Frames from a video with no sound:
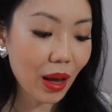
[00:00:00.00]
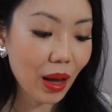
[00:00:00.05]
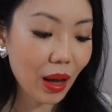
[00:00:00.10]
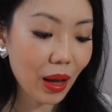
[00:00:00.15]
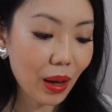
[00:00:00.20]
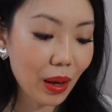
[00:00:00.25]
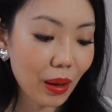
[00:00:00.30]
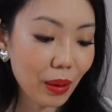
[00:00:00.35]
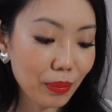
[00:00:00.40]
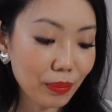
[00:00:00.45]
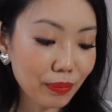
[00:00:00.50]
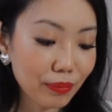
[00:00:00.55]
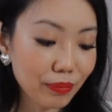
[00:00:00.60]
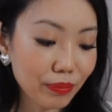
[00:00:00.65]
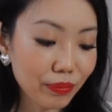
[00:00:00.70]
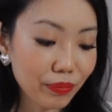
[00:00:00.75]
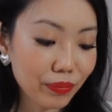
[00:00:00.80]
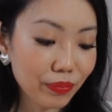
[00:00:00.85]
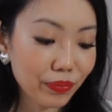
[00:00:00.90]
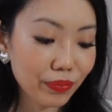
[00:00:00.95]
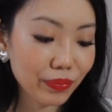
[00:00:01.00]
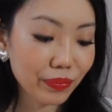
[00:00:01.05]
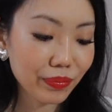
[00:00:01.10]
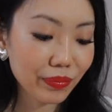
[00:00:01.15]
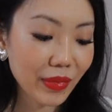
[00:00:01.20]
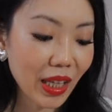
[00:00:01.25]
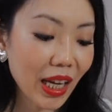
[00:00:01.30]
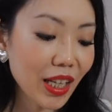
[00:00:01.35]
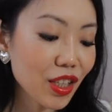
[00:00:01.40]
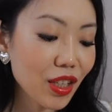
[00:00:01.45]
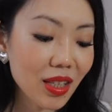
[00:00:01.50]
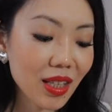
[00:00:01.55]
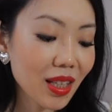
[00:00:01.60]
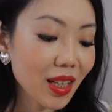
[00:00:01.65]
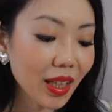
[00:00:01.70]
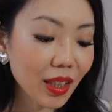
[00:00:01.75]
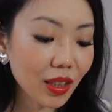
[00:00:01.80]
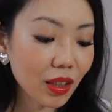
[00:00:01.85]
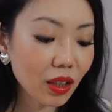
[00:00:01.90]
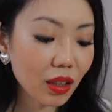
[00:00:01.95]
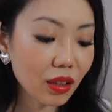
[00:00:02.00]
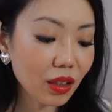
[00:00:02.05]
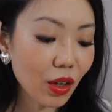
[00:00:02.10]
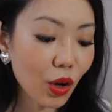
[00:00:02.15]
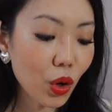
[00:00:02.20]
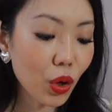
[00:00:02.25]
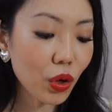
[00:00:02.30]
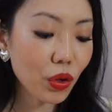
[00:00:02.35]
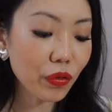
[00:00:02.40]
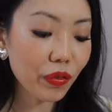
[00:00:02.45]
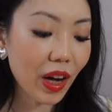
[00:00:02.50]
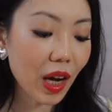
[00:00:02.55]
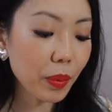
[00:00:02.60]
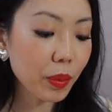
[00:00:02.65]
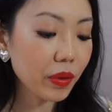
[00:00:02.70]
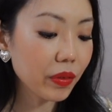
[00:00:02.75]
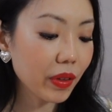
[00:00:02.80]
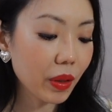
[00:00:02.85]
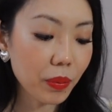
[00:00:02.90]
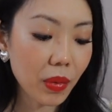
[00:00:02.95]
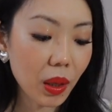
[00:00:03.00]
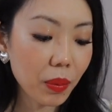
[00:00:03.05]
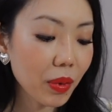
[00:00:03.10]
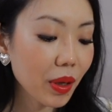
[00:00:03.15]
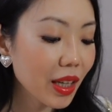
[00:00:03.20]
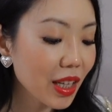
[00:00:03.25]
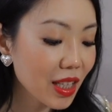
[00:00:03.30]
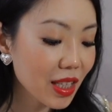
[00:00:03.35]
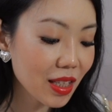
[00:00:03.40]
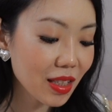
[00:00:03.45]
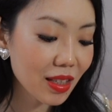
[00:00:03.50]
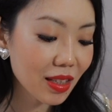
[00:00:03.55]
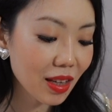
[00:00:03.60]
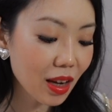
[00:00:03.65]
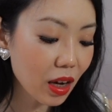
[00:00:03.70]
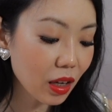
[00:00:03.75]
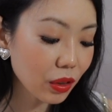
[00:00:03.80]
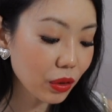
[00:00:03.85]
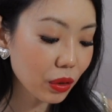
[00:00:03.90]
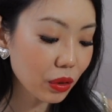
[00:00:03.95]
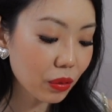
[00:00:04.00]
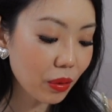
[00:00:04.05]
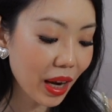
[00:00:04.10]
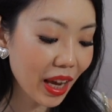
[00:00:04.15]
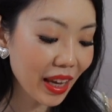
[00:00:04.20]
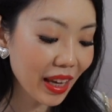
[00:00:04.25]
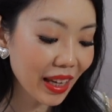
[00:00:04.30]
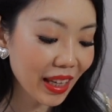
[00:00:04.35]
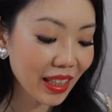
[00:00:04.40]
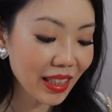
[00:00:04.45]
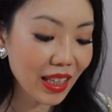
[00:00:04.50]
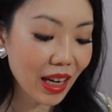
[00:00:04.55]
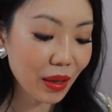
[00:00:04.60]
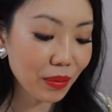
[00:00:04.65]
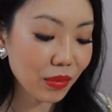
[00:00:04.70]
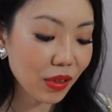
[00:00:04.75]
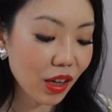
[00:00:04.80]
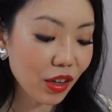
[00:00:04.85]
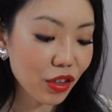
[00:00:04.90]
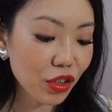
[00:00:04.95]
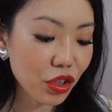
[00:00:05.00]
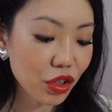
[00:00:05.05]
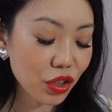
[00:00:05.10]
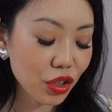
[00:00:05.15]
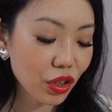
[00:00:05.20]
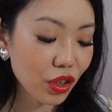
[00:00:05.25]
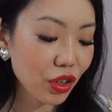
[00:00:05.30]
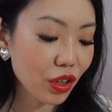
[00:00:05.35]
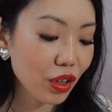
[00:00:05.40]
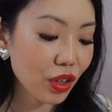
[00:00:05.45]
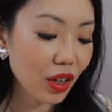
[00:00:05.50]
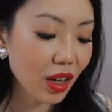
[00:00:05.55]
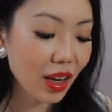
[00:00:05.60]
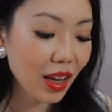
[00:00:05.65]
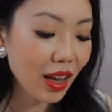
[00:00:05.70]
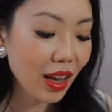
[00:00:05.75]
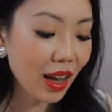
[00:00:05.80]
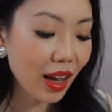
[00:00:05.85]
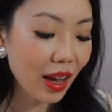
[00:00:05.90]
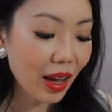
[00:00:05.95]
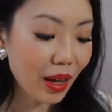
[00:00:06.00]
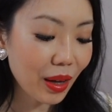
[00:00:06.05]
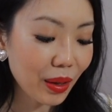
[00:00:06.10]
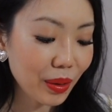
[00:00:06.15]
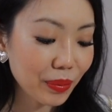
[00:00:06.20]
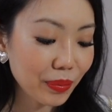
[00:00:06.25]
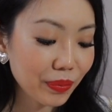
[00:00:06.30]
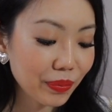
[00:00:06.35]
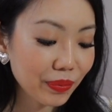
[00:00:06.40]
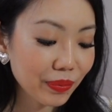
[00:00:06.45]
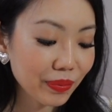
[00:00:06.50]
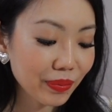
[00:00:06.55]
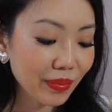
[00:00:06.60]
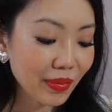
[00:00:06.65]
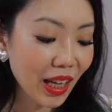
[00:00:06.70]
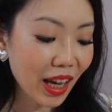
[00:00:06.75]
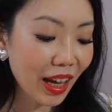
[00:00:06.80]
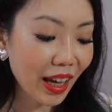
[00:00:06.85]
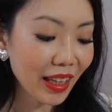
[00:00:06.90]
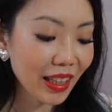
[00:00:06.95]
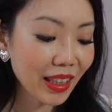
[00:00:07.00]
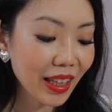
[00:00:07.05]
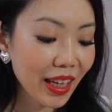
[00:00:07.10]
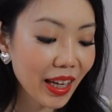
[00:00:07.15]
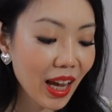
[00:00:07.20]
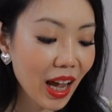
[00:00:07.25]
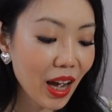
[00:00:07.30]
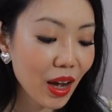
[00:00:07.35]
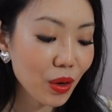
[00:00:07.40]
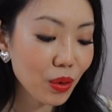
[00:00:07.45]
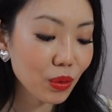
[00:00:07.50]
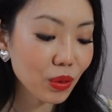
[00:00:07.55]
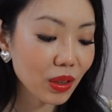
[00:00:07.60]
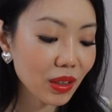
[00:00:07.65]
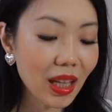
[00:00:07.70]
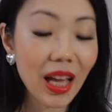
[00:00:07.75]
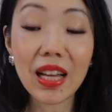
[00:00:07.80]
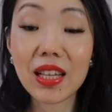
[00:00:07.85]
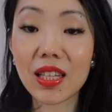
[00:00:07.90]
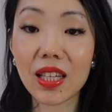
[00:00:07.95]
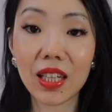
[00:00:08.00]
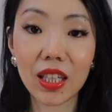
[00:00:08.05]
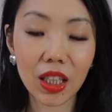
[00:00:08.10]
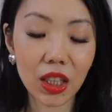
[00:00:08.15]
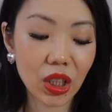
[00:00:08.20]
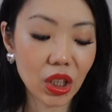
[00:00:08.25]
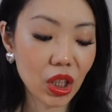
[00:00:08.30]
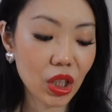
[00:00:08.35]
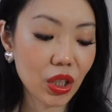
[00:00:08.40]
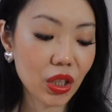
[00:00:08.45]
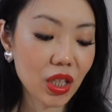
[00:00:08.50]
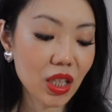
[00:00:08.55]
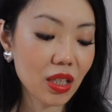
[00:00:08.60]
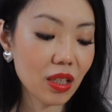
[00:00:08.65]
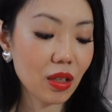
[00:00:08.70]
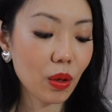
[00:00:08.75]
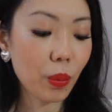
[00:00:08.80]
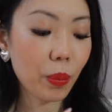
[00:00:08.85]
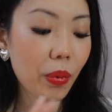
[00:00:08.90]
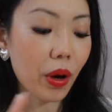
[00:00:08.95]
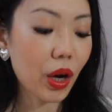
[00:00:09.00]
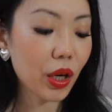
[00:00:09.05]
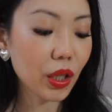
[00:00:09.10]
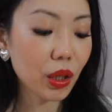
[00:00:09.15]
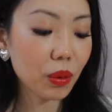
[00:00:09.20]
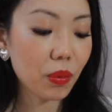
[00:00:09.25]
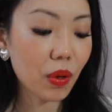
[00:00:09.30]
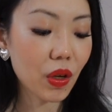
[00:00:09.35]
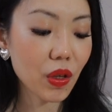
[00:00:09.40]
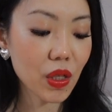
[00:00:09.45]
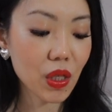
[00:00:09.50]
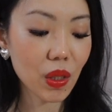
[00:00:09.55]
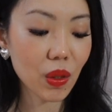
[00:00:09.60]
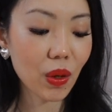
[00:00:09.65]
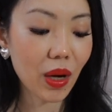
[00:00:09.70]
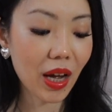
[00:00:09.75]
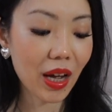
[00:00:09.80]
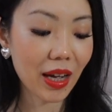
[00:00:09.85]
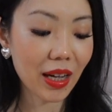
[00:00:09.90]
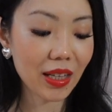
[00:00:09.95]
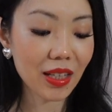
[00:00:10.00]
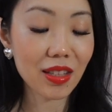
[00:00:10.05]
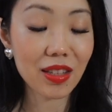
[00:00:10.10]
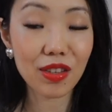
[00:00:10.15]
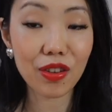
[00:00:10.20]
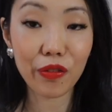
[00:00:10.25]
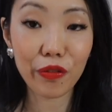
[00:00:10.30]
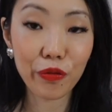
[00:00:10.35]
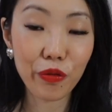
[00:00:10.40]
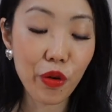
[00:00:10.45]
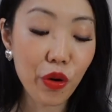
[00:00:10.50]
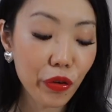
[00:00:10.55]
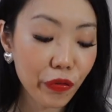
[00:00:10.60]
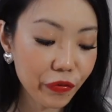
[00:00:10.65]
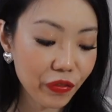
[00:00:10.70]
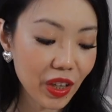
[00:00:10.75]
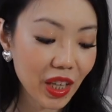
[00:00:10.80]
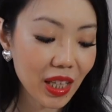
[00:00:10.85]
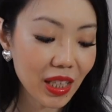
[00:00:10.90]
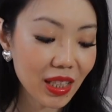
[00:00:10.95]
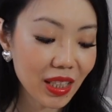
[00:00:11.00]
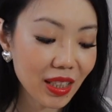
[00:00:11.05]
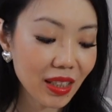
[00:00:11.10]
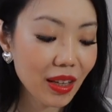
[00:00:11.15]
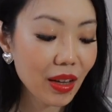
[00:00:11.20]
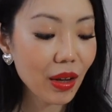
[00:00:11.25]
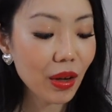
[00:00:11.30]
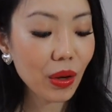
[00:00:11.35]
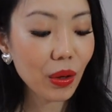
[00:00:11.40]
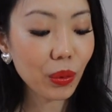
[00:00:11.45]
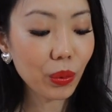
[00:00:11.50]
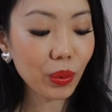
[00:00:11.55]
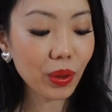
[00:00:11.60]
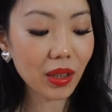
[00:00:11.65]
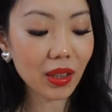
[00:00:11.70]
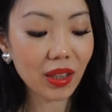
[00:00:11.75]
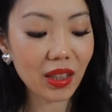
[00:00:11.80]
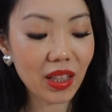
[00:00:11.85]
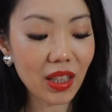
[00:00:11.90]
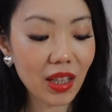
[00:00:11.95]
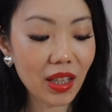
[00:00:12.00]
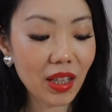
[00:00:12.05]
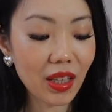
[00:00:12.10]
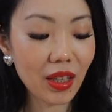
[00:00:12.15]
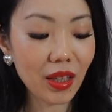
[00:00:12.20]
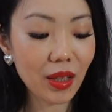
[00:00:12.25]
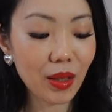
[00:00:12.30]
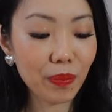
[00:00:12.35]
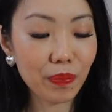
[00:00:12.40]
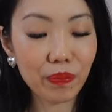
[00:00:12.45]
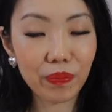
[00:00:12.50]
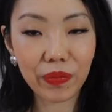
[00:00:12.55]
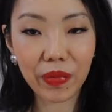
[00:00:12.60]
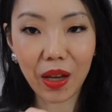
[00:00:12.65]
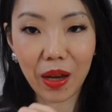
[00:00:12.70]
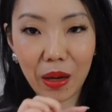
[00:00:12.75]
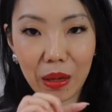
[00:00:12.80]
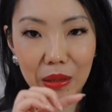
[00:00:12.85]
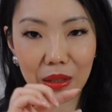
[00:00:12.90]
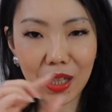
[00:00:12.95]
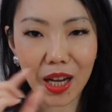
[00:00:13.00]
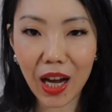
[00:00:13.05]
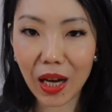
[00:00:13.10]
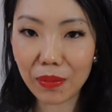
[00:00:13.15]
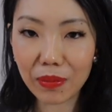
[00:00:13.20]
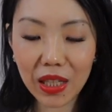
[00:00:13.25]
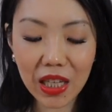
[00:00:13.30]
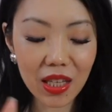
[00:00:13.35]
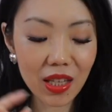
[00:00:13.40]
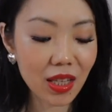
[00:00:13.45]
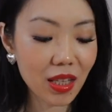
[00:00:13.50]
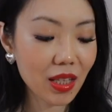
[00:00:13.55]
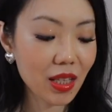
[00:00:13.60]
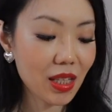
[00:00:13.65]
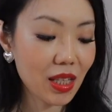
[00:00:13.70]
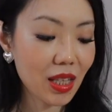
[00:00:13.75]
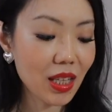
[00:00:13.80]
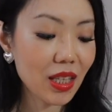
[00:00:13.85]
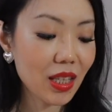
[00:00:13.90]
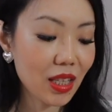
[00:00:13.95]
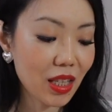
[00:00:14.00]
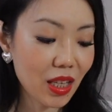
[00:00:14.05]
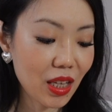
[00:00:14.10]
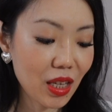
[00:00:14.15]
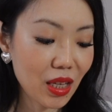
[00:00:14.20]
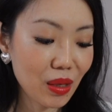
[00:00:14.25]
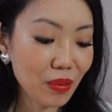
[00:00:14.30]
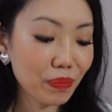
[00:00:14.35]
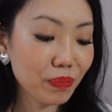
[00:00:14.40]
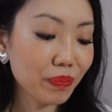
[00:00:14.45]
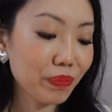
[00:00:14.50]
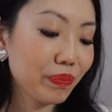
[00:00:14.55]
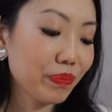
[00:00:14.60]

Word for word: Um, I just like the, the whole vibe of it. Maybe because it's color red, I'm not sure. Um, I like how classic it looks. The bottom also has the forefeet with the uh, timeless CC